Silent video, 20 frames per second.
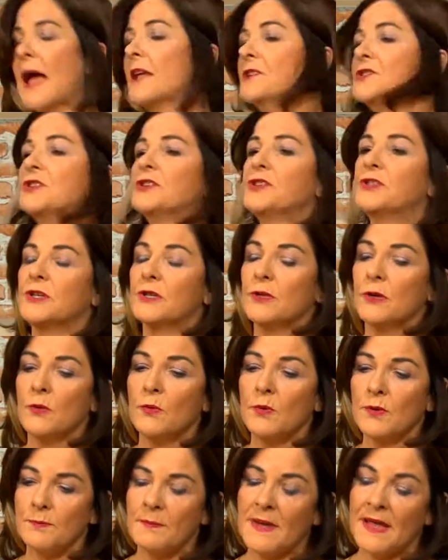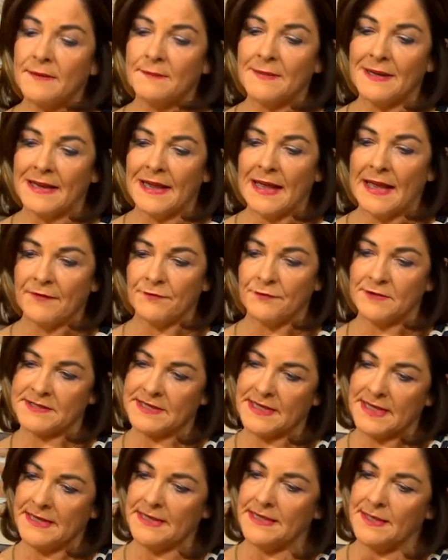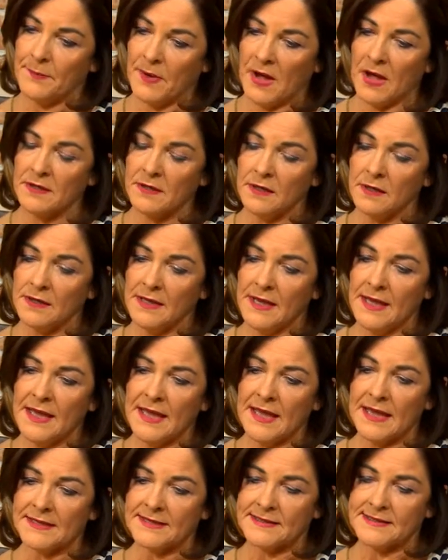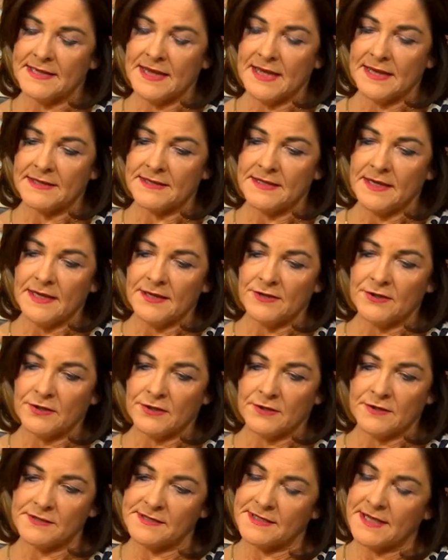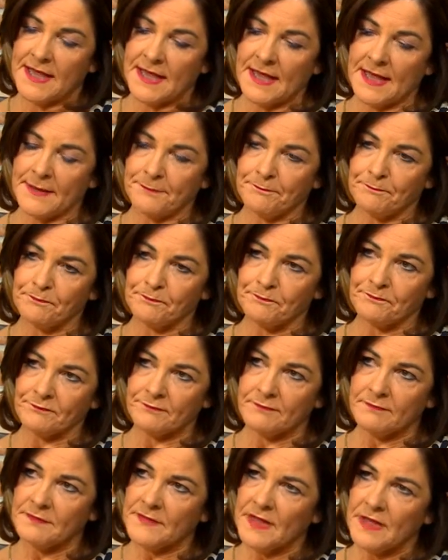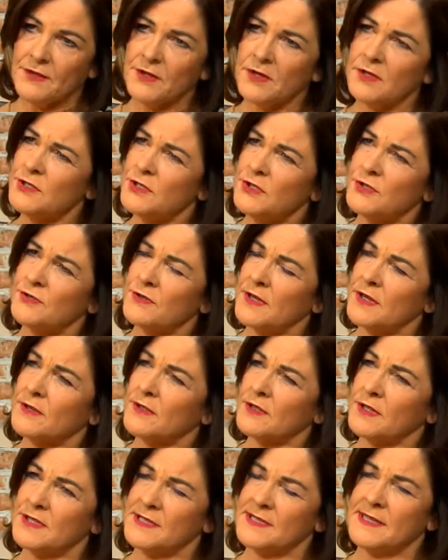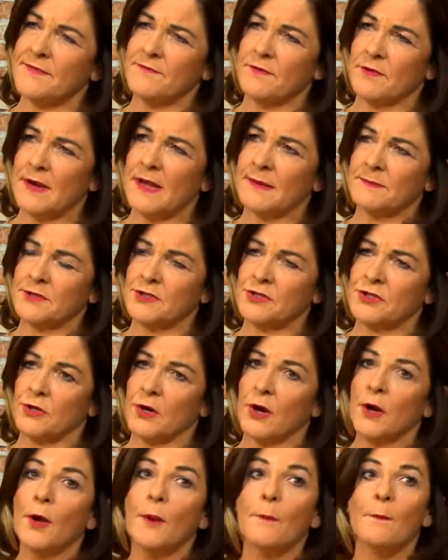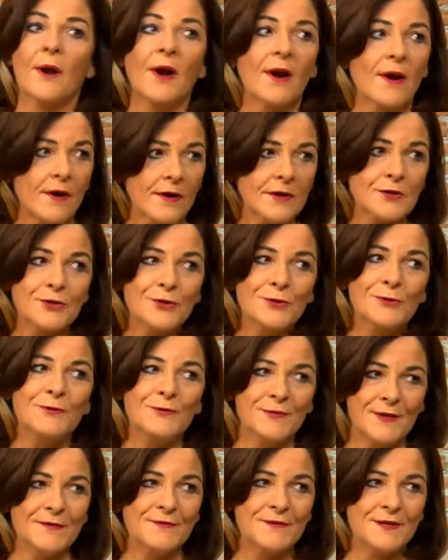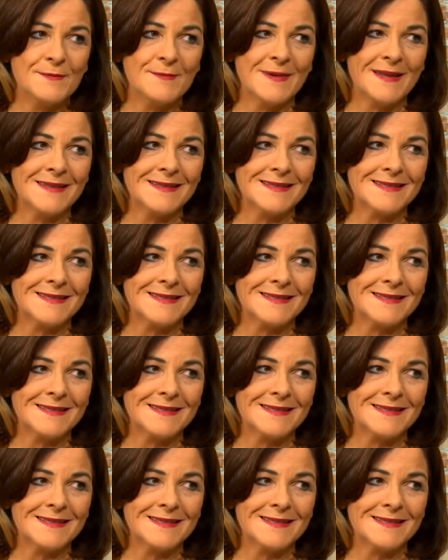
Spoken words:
And do you know what made me laugh was in the bottle, it said there's 33 or 37 grams of sugar per 250 mils.